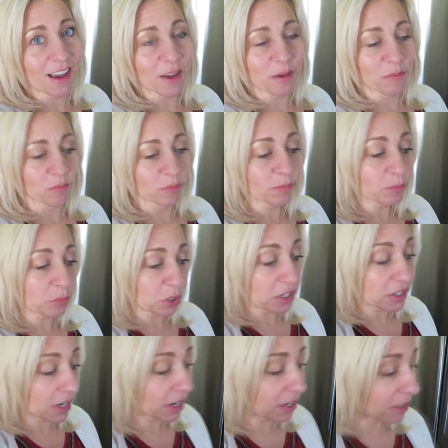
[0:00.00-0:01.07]
I'm
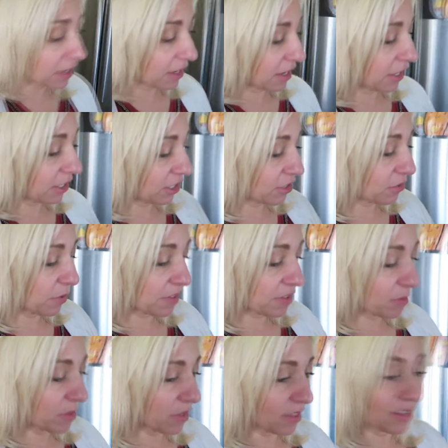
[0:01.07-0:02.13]
pretty tired and I just want
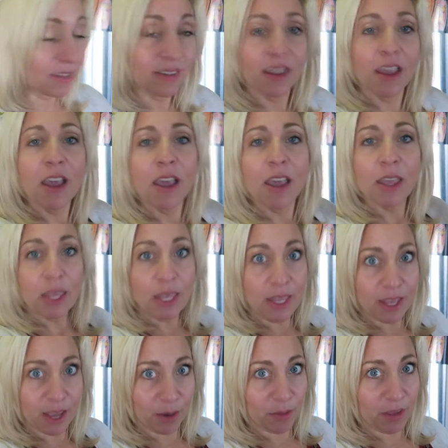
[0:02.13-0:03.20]
something that's
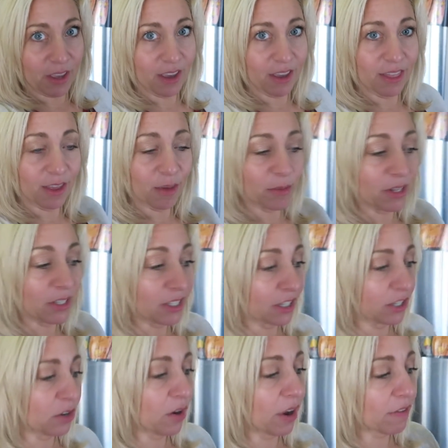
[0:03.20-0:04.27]
yummy. And let me
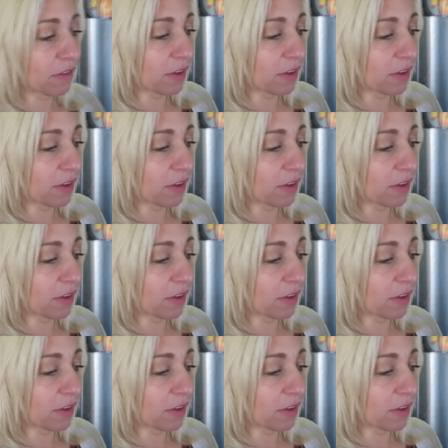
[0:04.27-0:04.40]
tell you, I